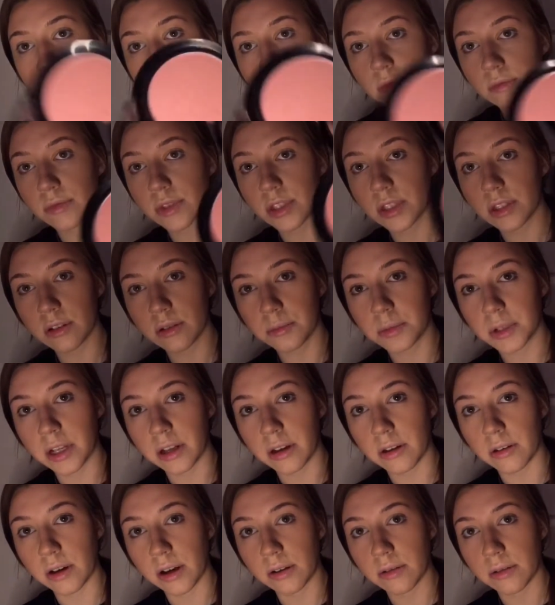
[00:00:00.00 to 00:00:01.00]
I'm still
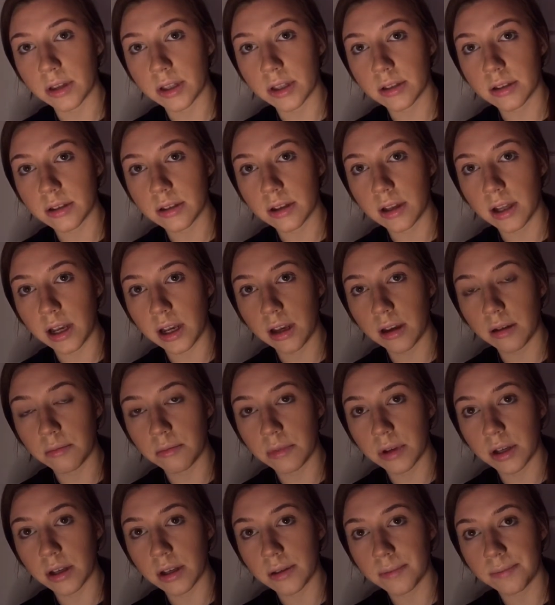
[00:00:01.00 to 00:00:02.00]
playing around with this
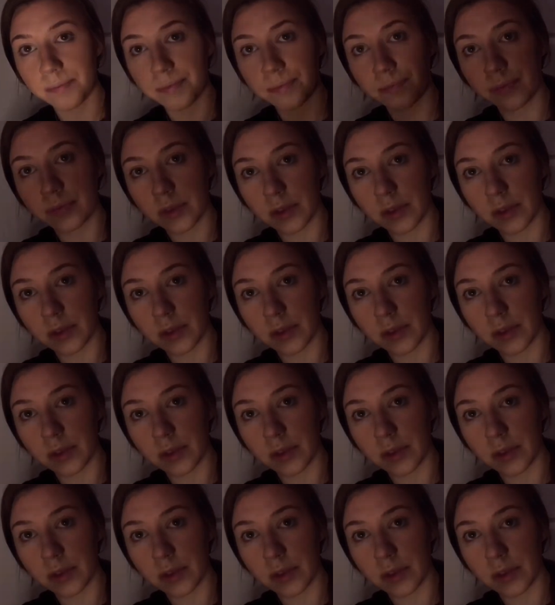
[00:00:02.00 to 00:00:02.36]
light, but